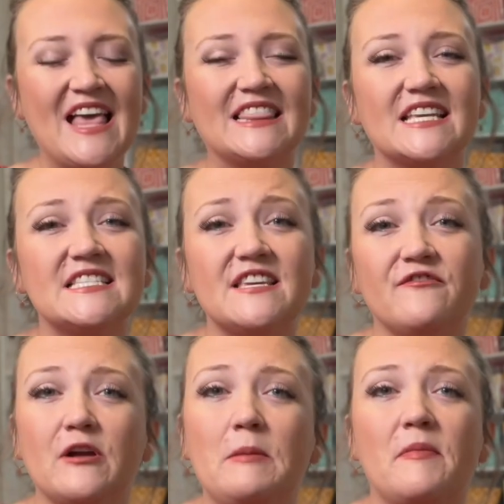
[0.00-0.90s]
Lindsay
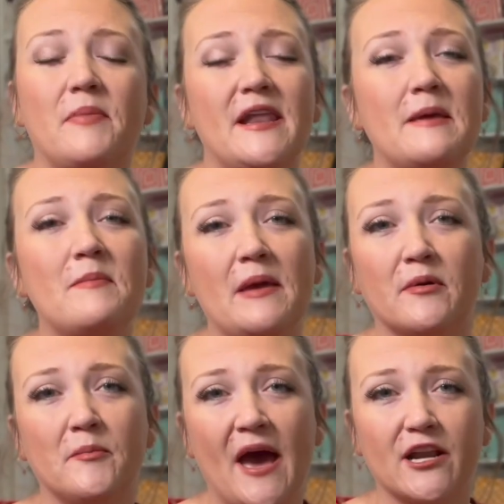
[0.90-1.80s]
from Pen and
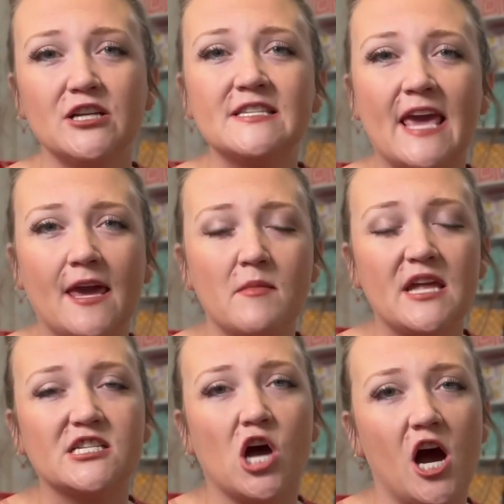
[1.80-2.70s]
Paper Patterns came
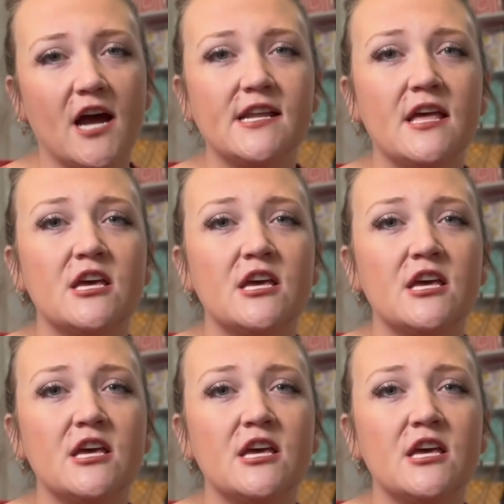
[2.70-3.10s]
and taught.